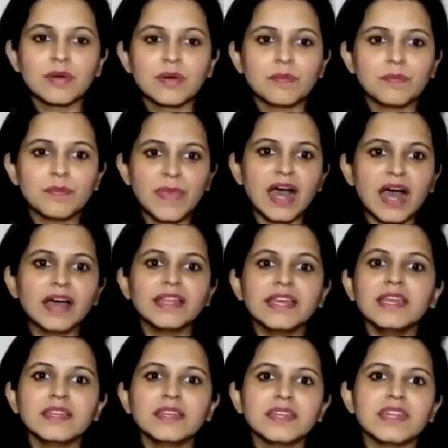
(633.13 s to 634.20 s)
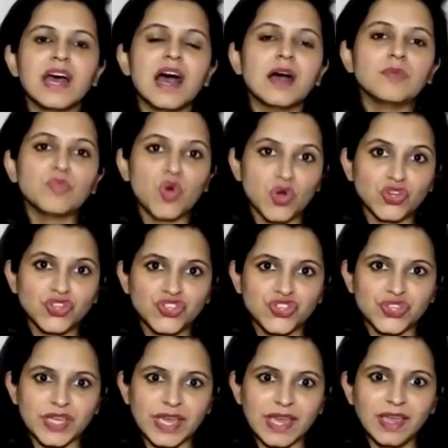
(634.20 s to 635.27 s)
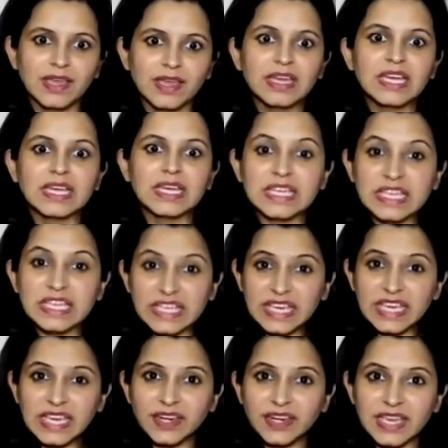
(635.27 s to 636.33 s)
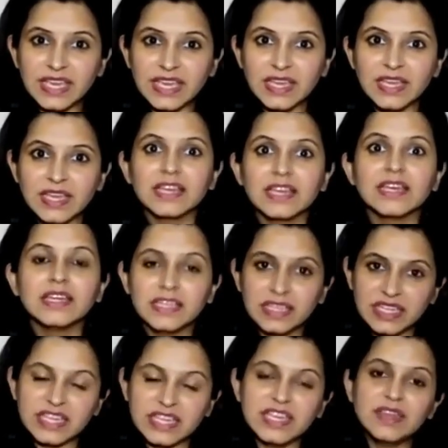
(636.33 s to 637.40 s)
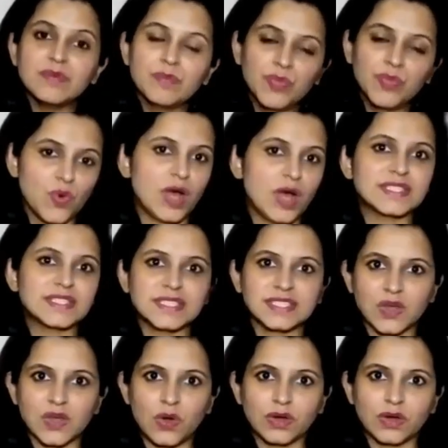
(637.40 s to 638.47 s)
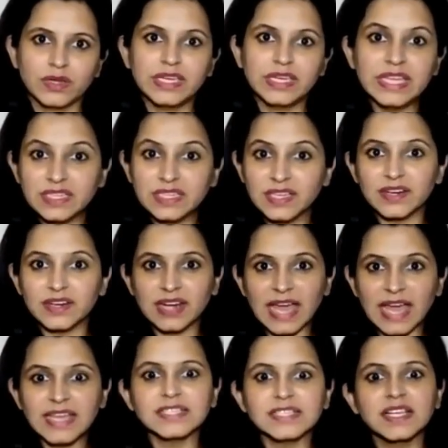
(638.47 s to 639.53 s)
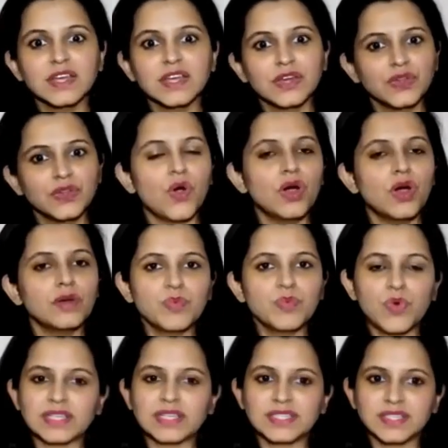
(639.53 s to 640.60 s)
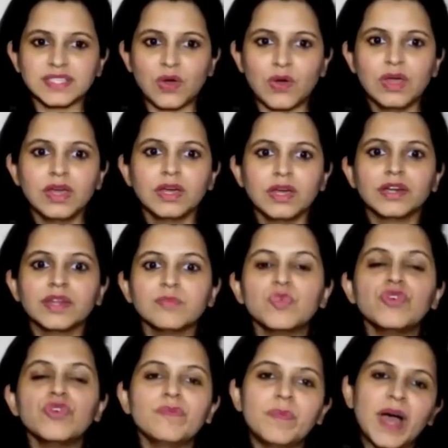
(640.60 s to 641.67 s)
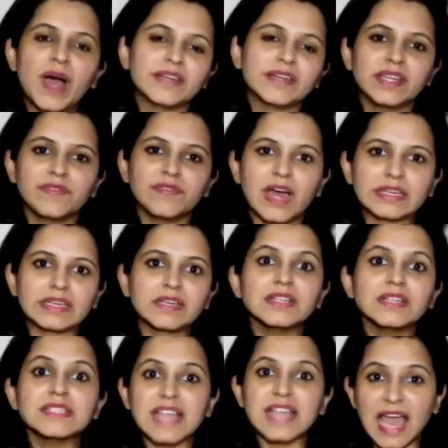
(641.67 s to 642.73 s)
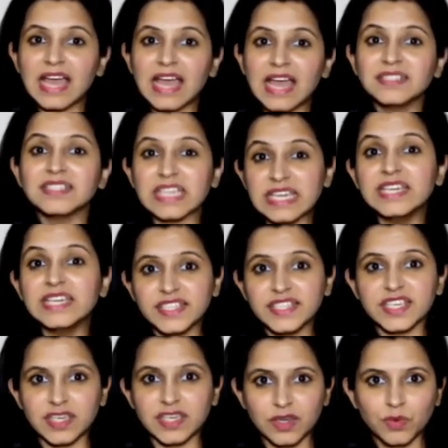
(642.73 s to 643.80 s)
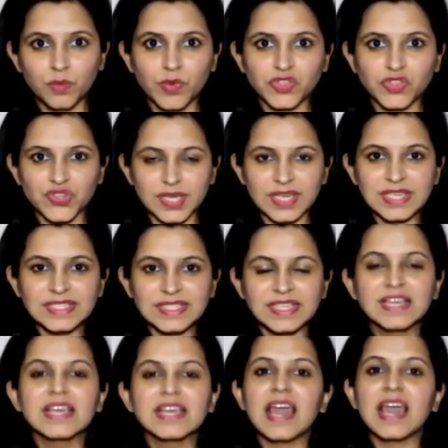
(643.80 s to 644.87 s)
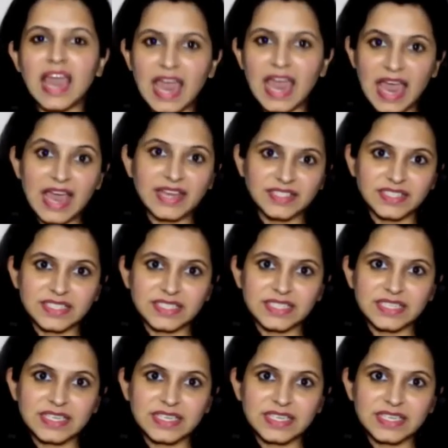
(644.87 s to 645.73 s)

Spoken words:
Marie n'a mangé ni riz ni poisson. Neither rice nor poisson. Remove partitive articles and et, which is and.